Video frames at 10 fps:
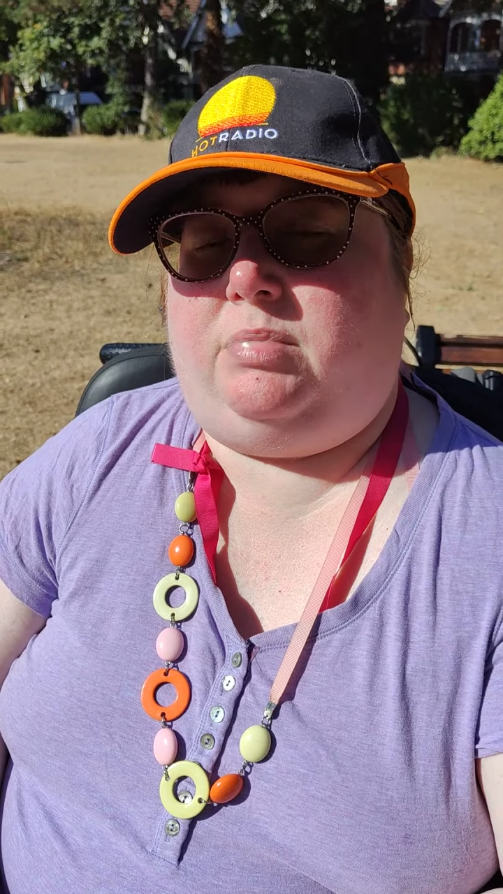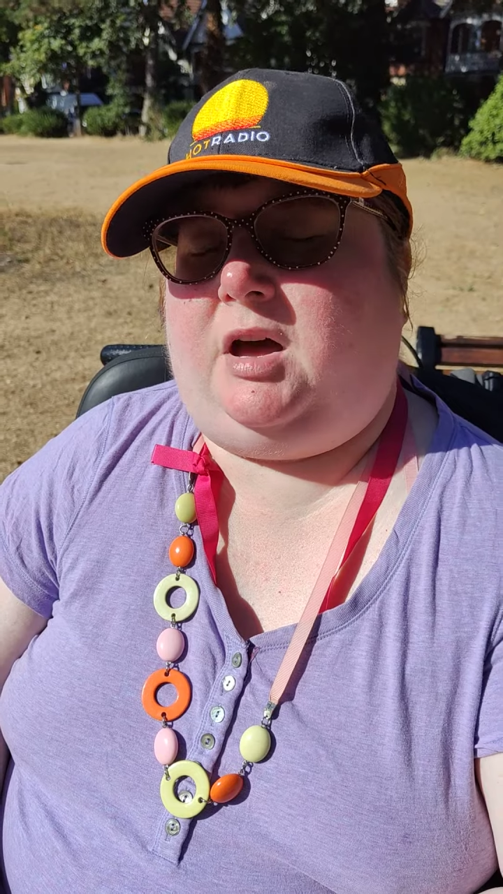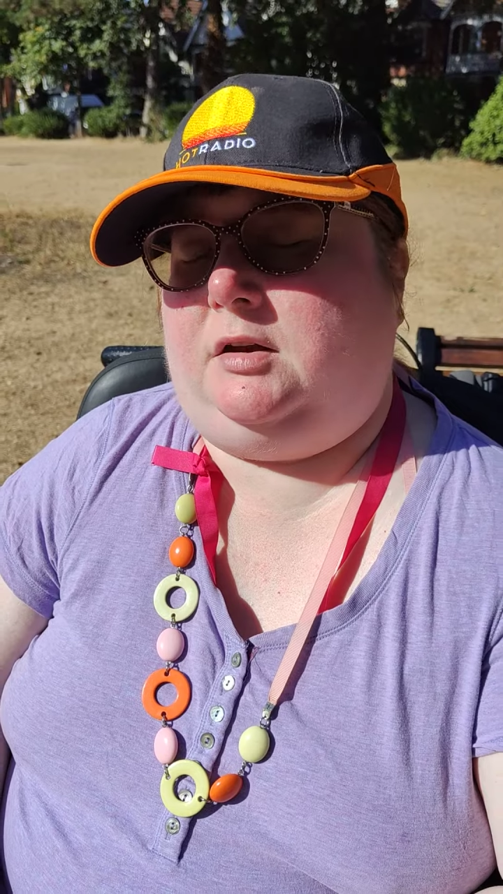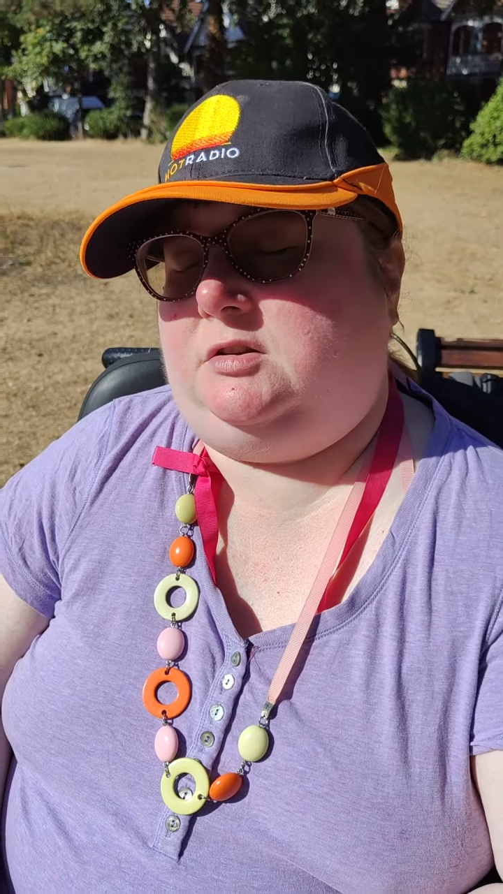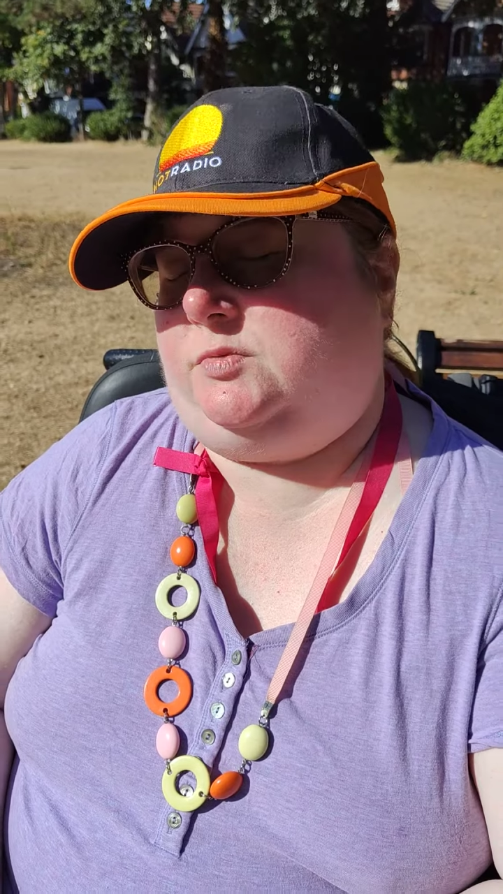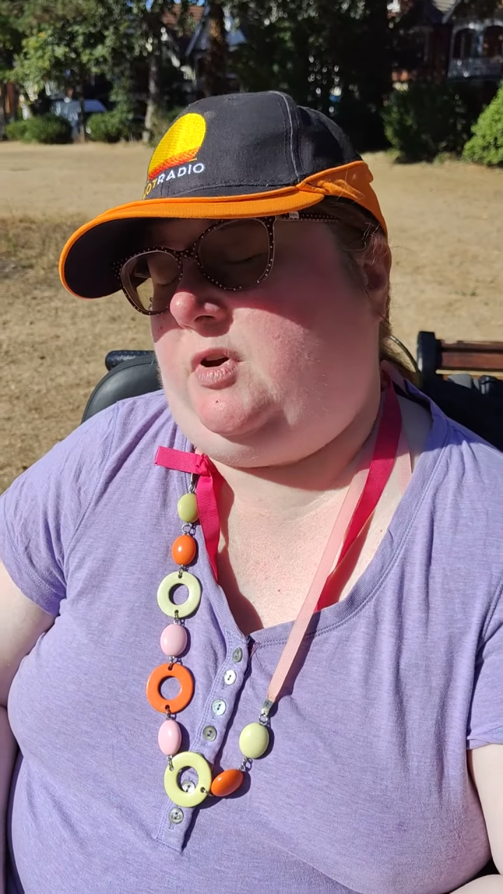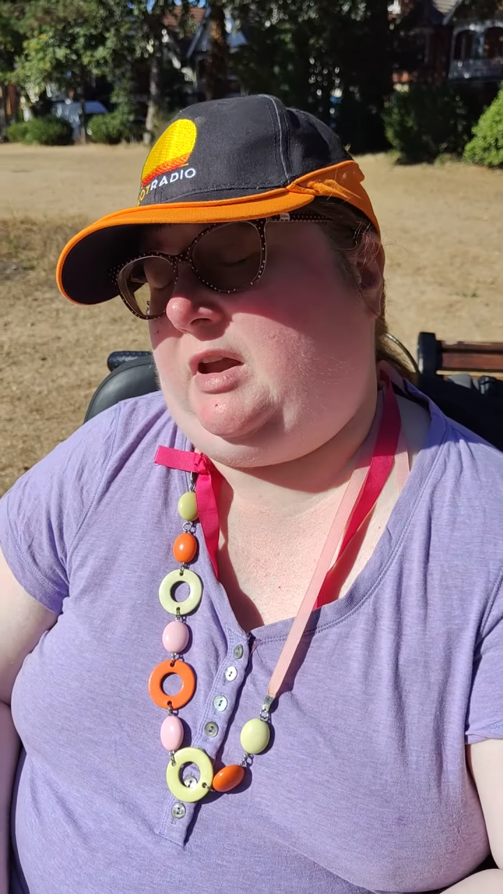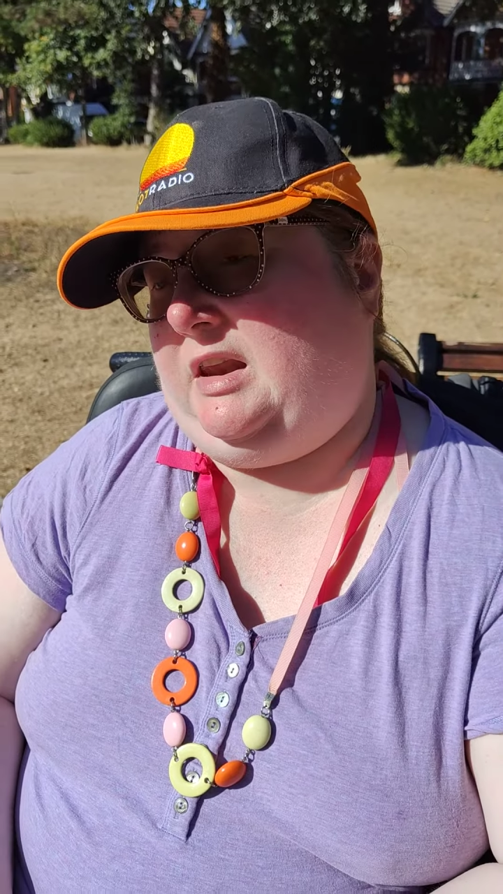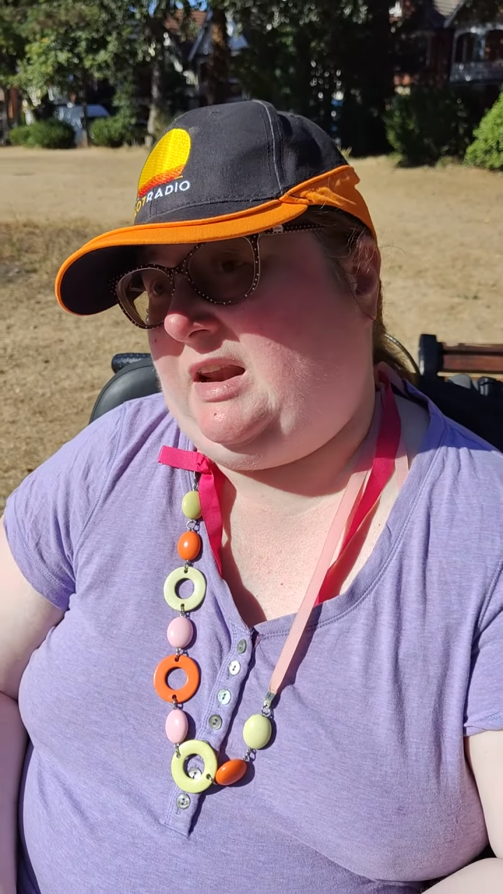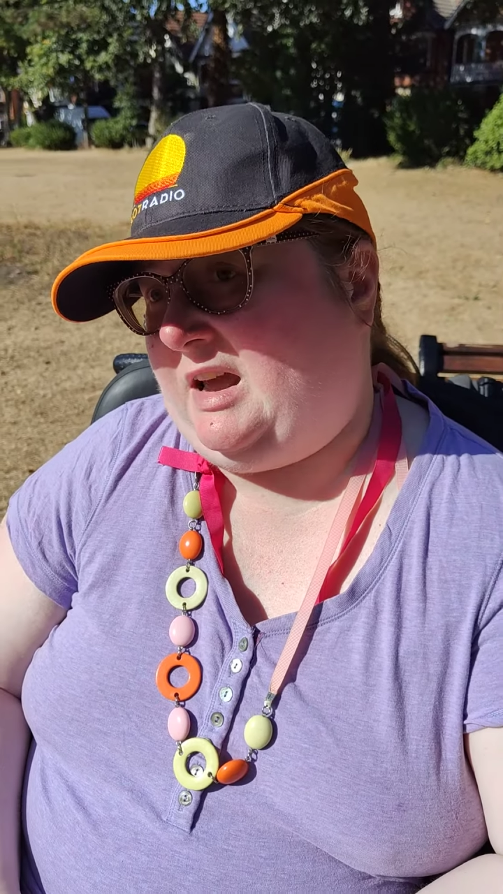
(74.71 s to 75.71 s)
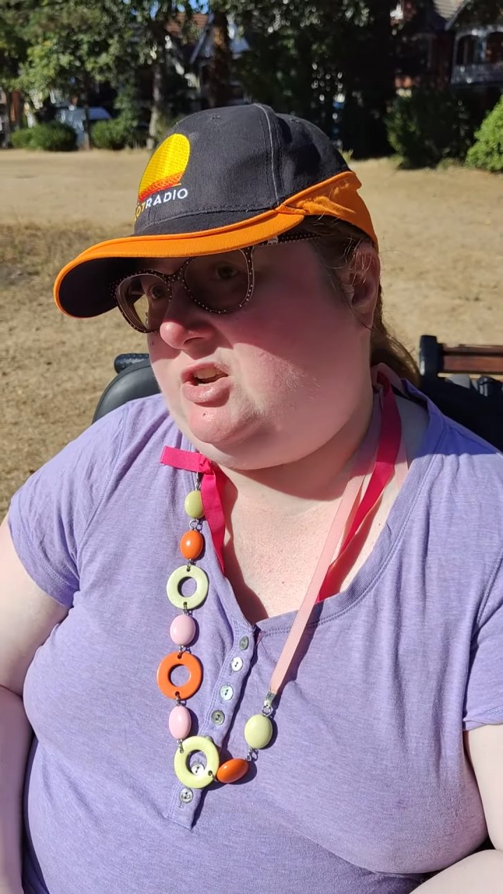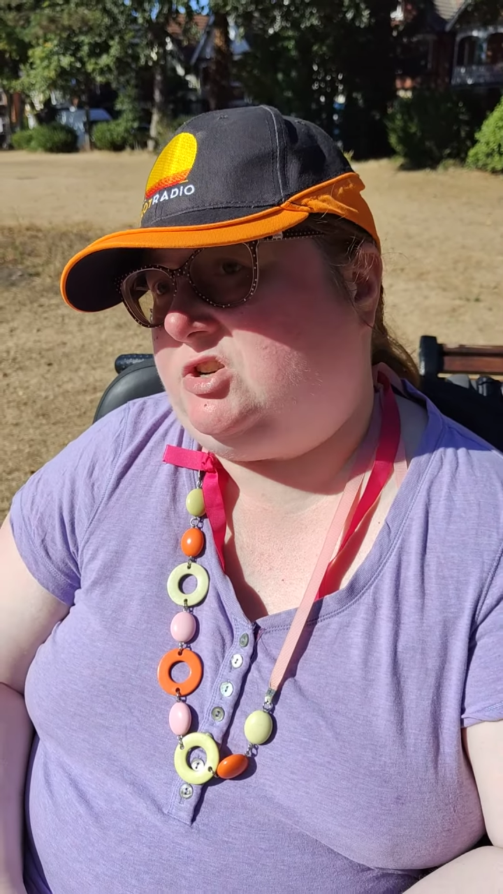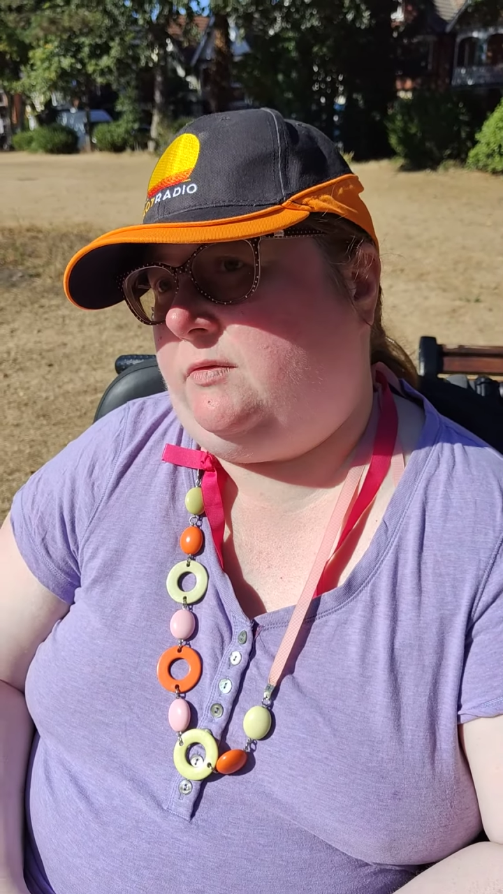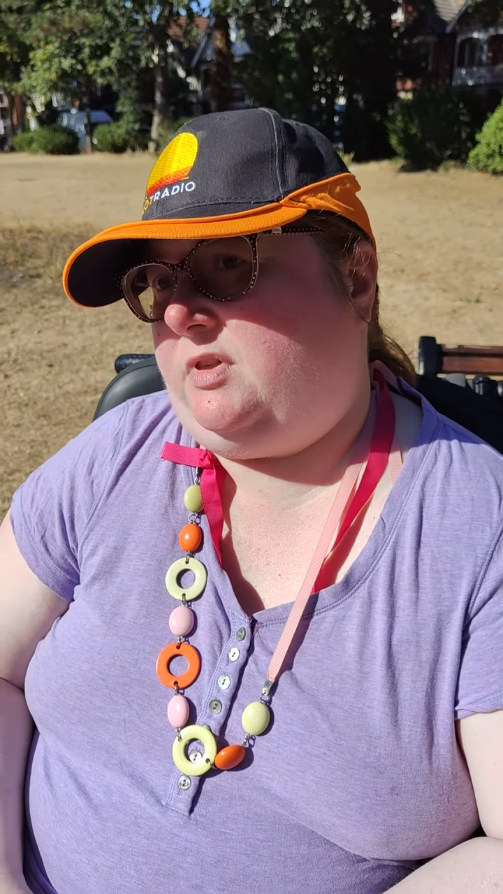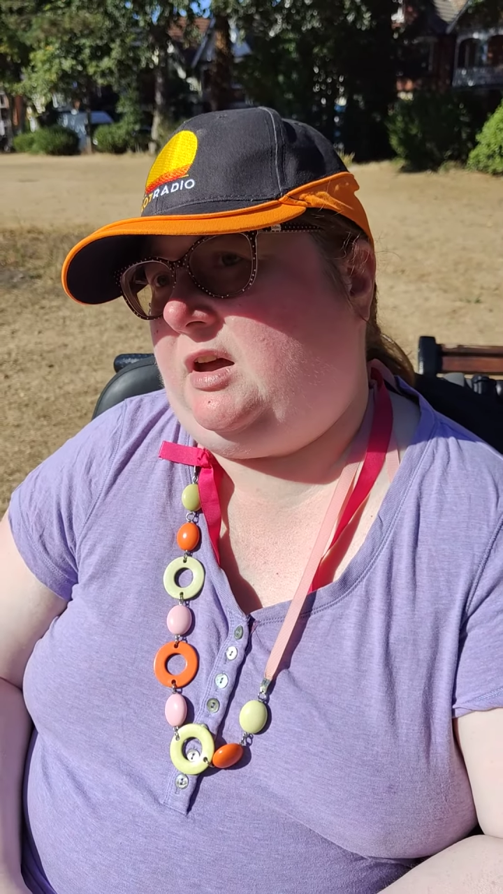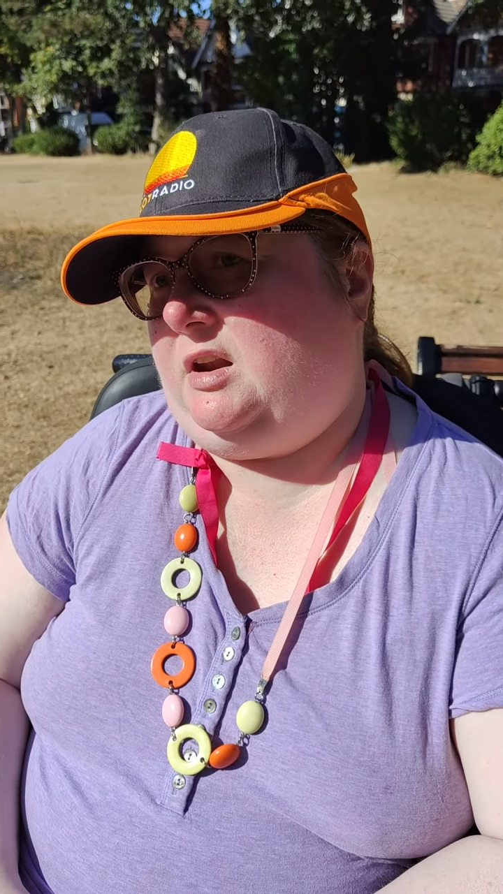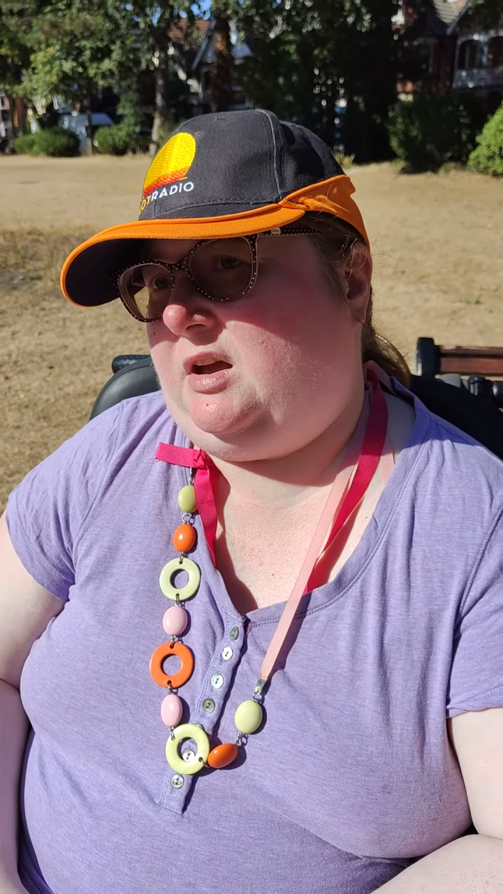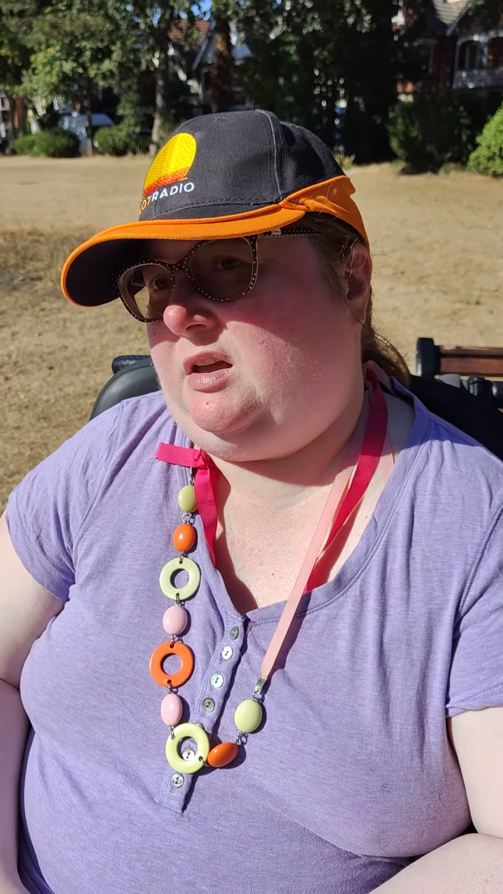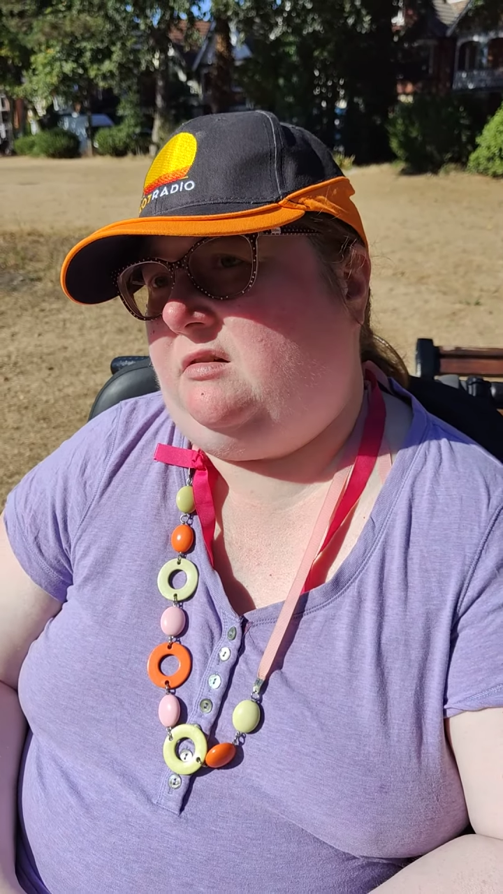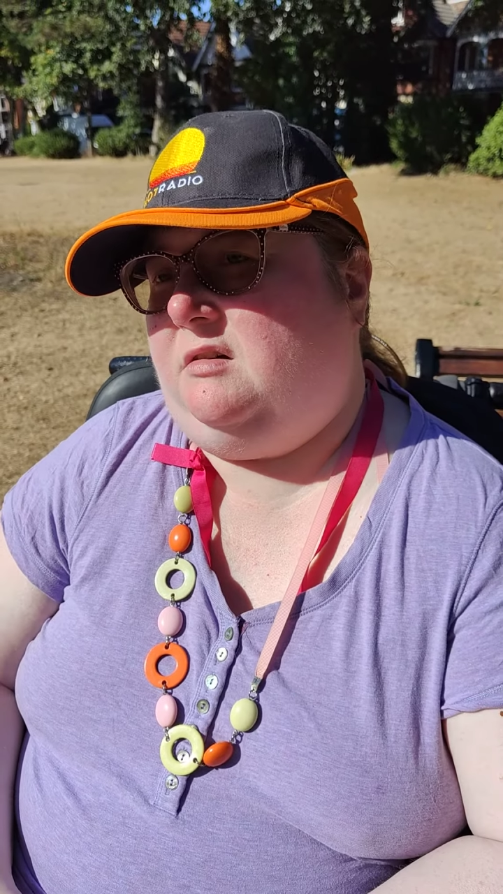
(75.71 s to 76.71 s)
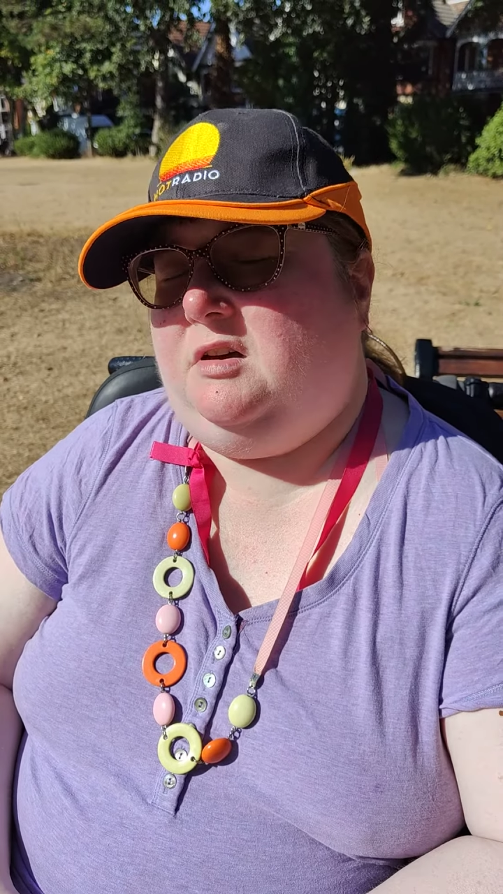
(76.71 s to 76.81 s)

partner's working a night shift that night,